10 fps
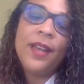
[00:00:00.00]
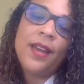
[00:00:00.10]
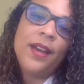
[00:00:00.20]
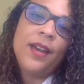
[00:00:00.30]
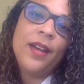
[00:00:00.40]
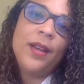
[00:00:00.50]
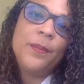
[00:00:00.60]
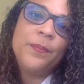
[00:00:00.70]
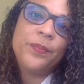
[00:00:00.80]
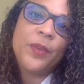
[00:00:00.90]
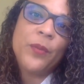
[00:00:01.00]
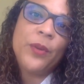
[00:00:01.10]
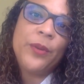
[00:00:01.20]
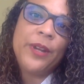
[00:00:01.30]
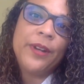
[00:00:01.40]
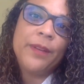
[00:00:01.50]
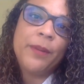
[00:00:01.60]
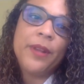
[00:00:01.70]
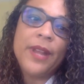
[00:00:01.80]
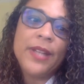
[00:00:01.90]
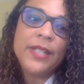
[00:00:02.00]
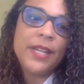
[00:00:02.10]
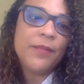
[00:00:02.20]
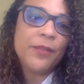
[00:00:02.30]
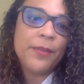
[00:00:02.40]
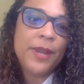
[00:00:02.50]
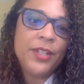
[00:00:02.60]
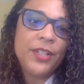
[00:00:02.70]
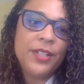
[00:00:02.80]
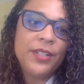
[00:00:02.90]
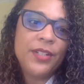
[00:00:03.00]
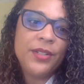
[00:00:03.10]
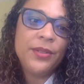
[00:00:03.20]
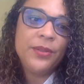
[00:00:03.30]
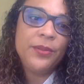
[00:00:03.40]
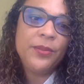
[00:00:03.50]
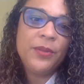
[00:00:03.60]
where we are collecting information to